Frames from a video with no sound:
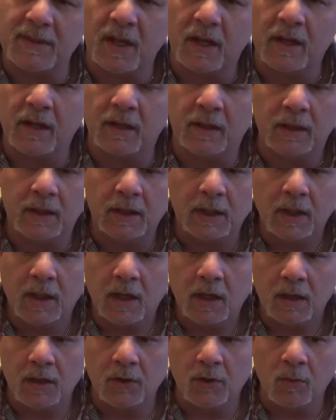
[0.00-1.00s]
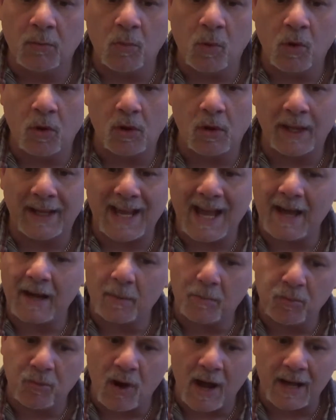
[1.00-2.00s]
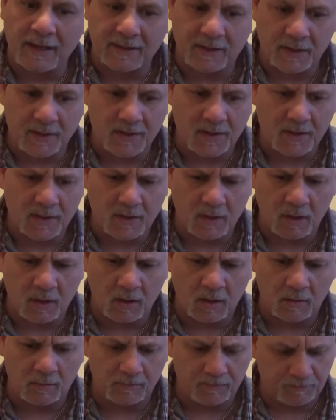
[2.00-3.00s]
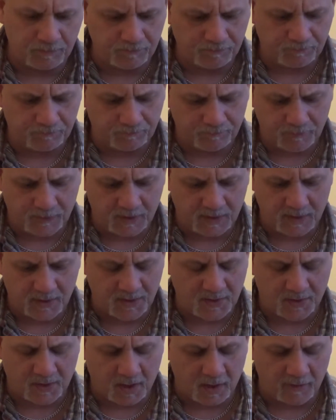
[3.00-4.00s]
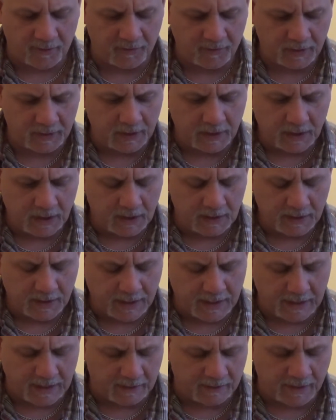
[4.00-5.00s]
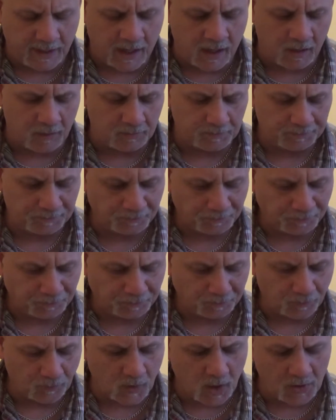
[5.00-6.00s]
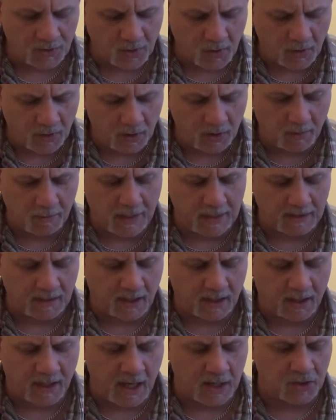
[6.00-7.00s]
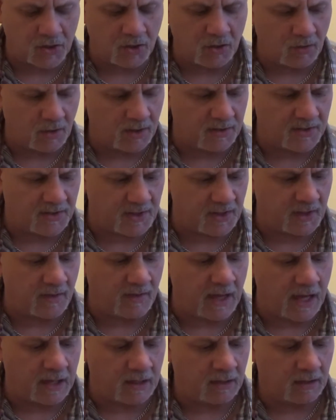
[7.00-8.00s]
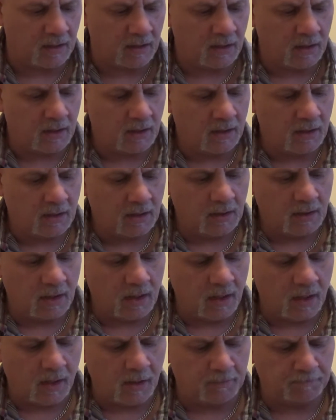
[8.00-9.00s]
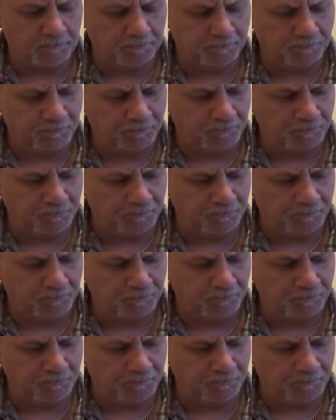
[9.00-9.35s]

to tell you a little more like how to practice this stuff to get it down. And so that you can make the connection, you can see that you